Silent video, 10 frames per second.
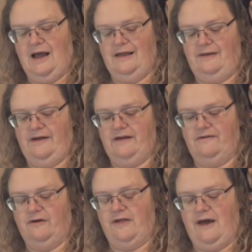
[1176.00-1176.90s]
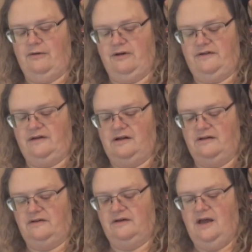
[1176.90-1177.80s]
I like it for that reason
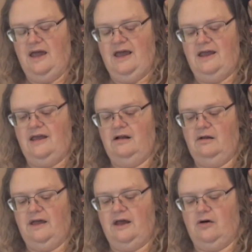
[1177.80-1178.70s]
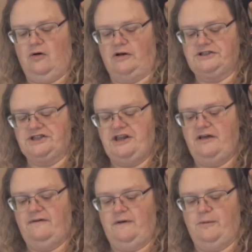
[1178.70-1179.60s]
because it'll get
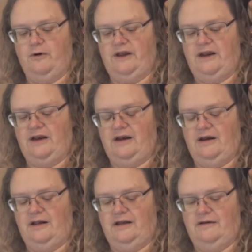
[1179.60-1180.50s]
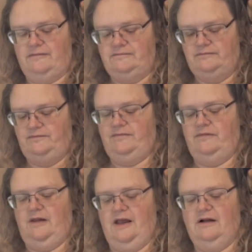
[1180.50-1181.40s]
crunchy if you put it in.
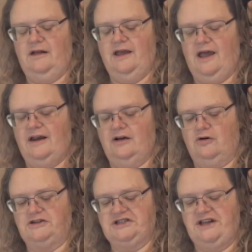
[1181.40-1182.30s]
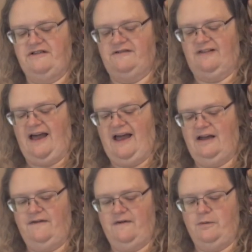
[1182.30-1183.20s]
It'll get kind of crunchy and
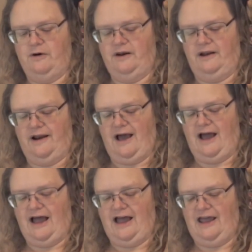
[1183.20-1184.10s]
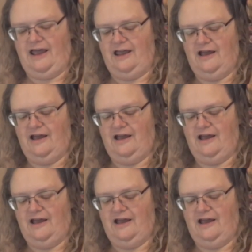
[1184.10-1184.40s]
flat if you put it in a high